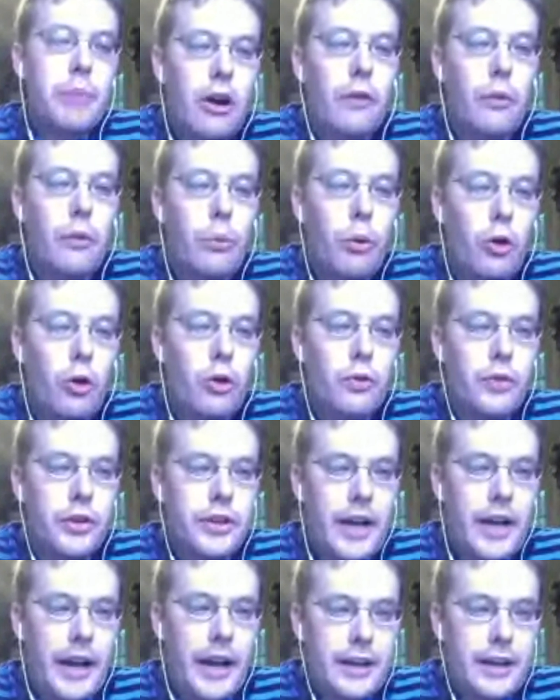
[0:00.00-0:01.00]
on the roll of
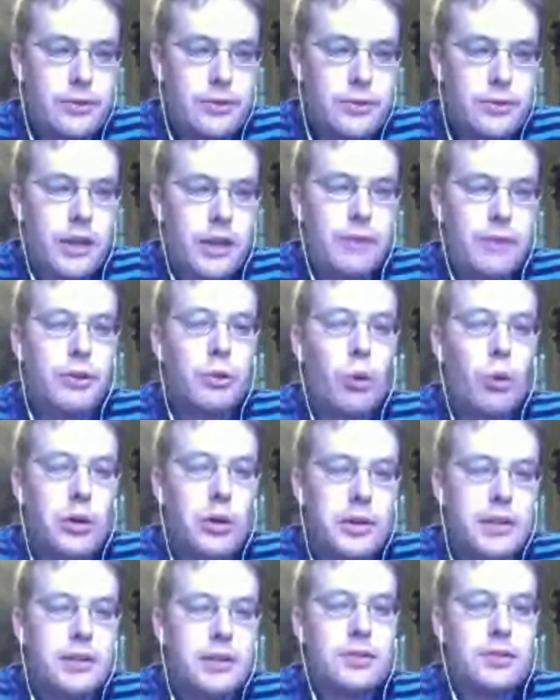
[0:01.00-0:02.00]
a dice. If you
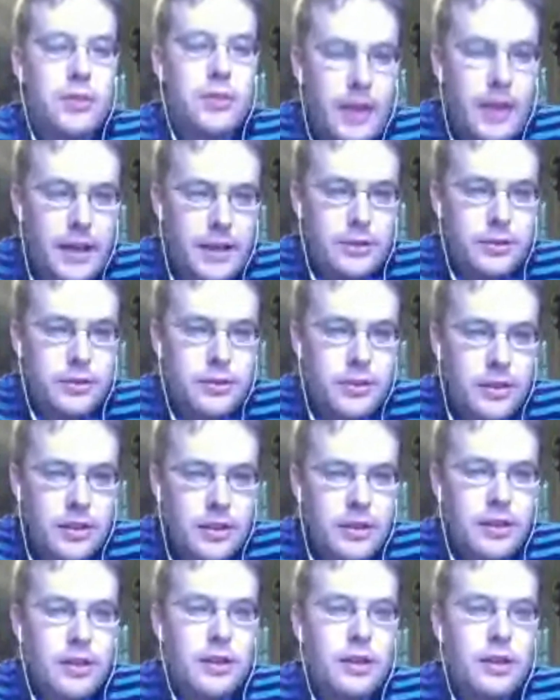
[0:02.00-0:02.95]
roll a 6,